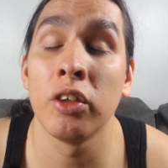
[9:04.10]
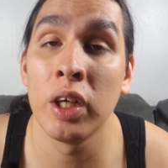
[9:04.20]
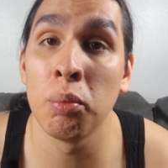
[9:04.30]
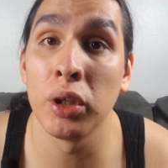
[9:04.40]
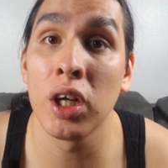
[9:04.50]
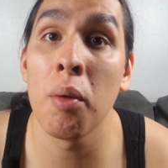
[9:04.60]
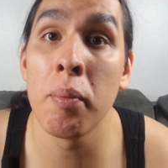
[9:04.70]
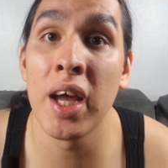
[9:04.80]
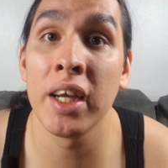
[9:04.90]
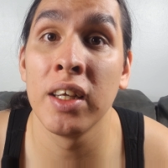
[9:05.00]
and they're able to come
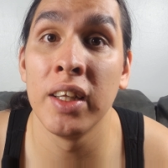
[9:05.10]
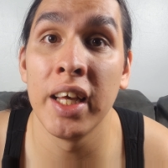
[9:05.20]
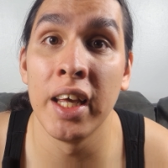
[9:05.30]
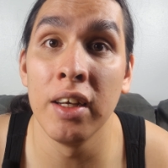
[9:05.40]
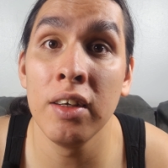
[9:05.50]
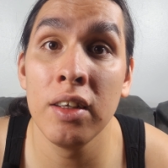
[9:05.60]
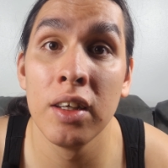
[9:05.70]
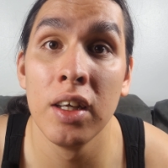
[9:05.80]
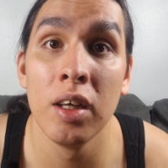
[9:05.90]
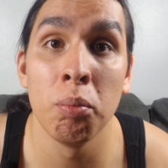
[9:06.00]
back in the end,
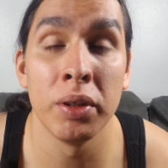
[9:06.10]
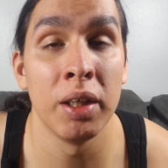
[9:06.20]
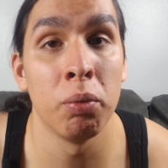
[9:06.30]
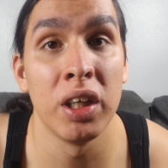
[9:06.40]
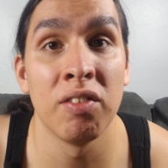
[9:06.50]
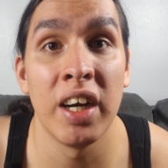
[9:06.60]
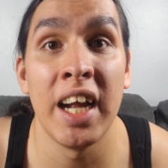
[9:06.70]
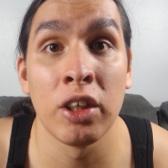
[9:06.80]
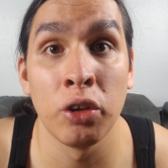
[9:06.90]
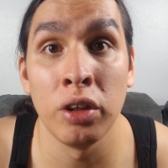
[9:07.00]
but they were never
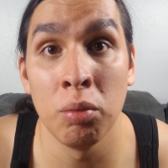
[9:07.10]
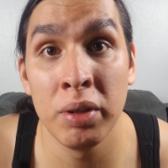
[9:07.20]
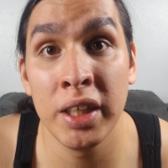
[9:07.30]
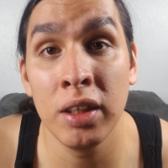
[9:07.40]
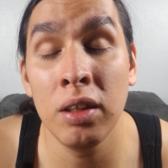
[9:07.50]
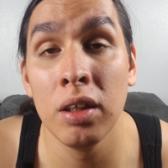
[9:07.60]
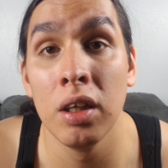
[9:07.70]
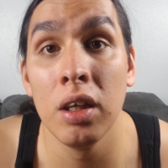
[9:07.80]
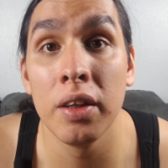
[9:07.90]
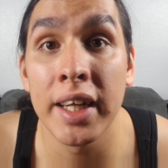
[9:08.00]
actually eliminated,
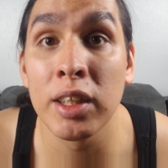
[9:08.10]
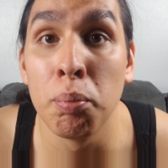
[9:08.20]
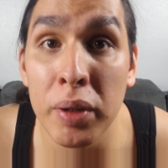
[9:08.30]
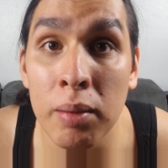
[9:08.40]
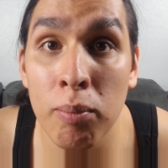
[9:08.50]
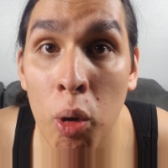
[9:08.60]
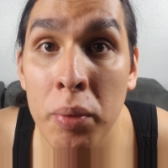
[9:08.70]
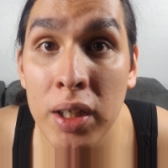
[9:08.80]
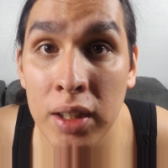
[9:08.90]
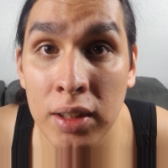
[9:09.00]
that's a big
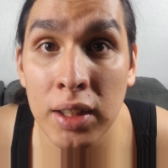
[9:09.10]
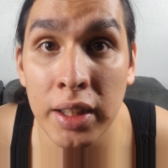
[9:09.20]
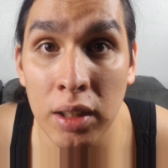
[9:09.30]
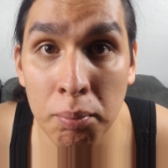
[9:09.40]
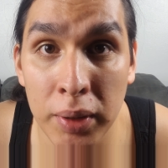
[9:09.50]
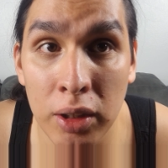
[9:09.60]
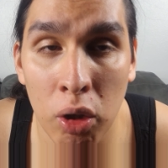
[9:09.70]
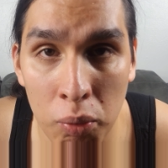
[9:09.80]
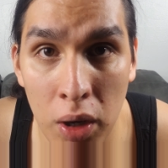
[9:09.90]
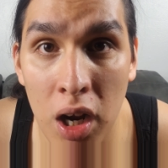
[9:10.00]
moment, and it's like a big
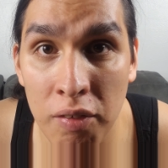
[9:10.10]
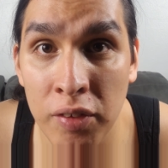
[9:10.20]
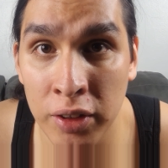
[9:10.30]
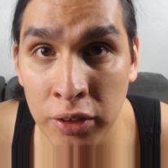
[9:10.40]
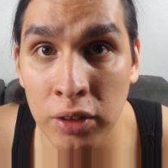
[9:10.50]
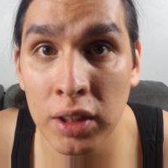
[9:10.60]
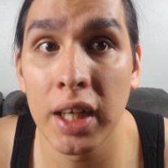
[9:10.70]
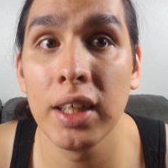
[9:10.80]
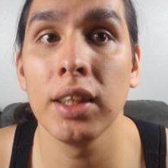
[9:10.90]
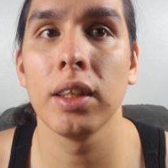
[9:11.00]
hurrah for the good
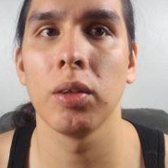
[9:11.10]
guys.